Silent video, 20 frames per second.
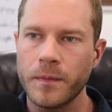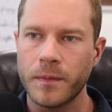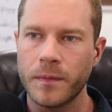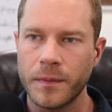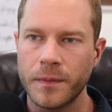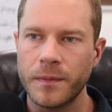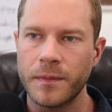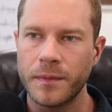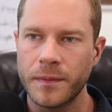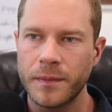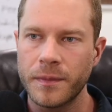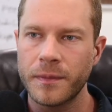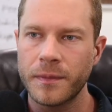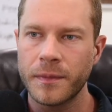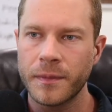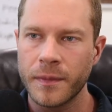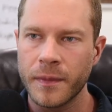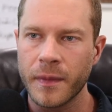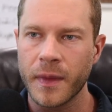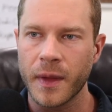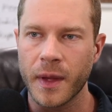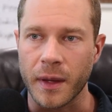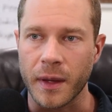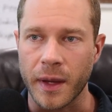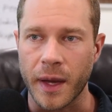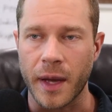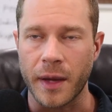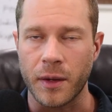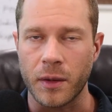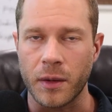Mm-hmm.
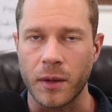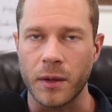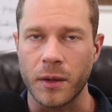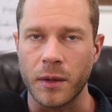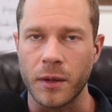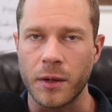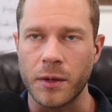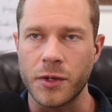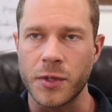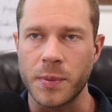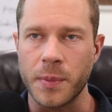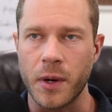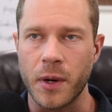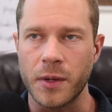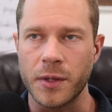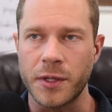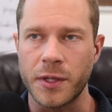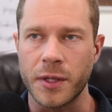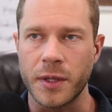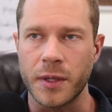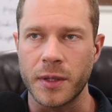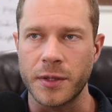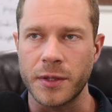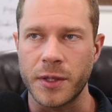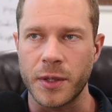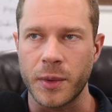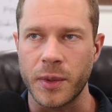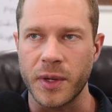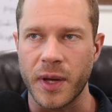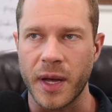Yeah, you're you're smart to
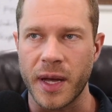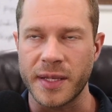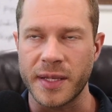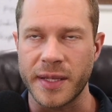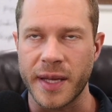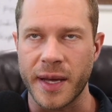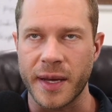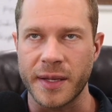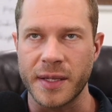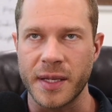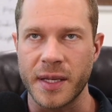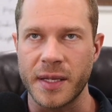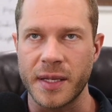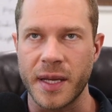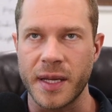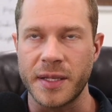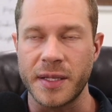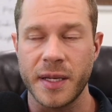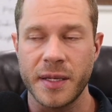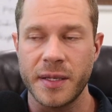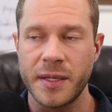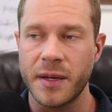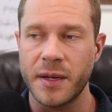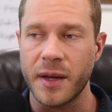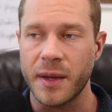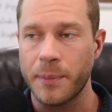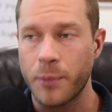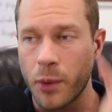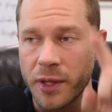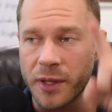to realize that because it's it's easy to
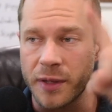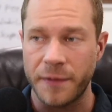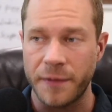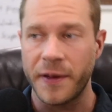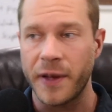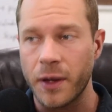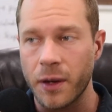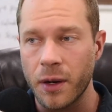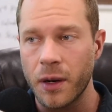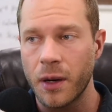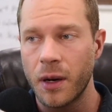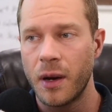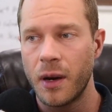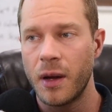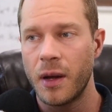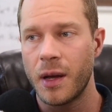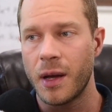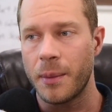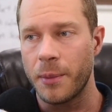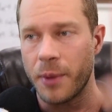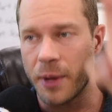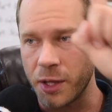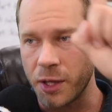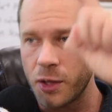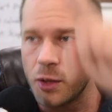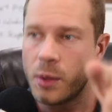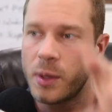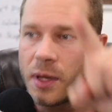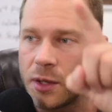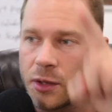like point the finger like
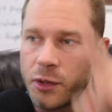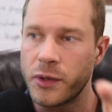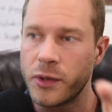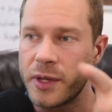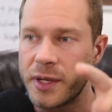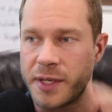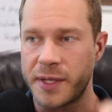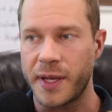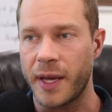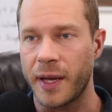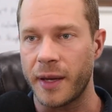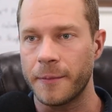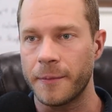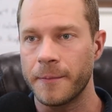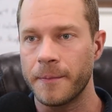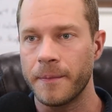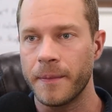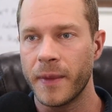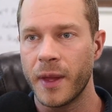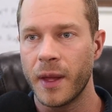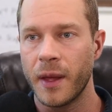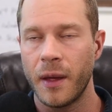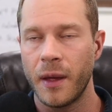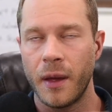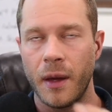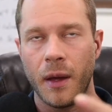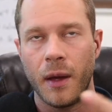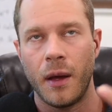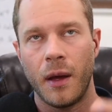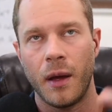you didn't do this thing. Yeah,
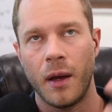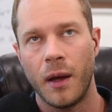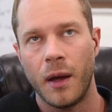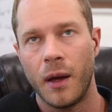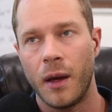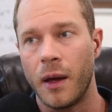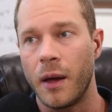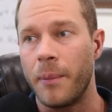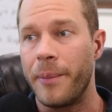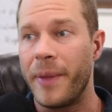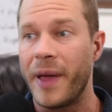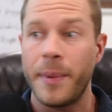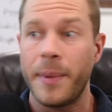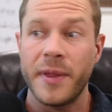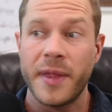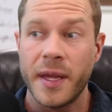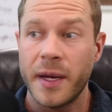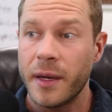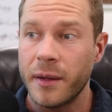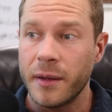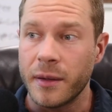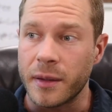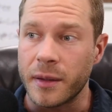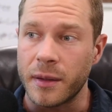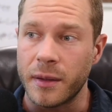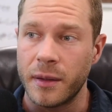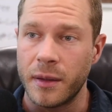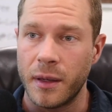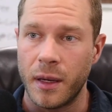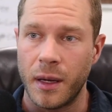maybe they didn't.
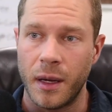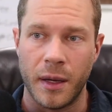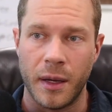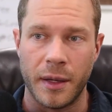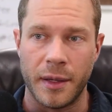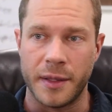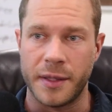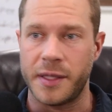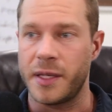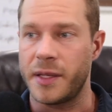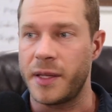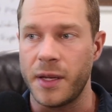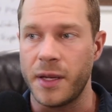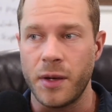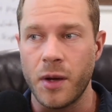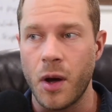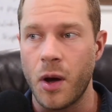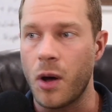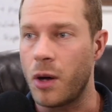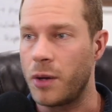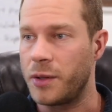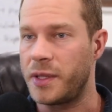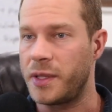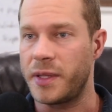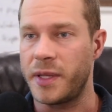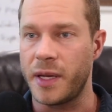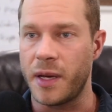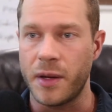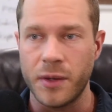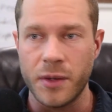Did they know? Did
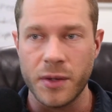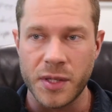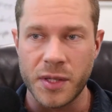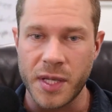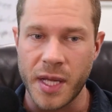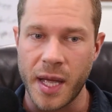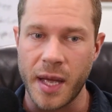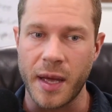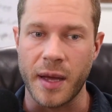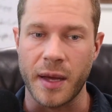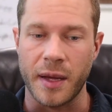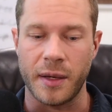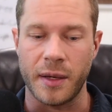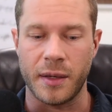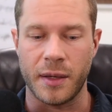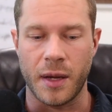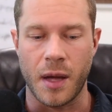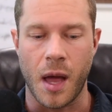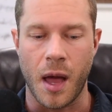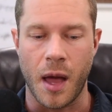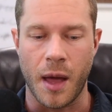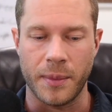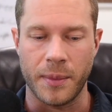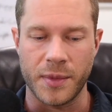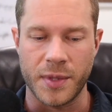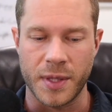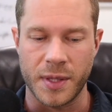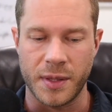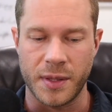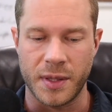they understand? Um,
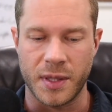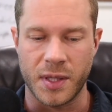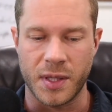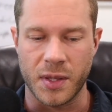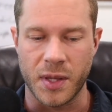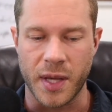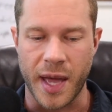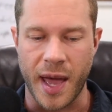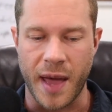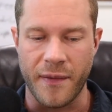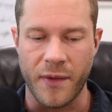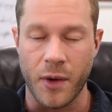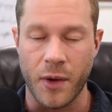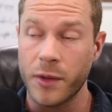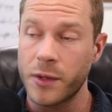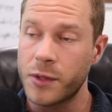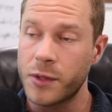did do they have all the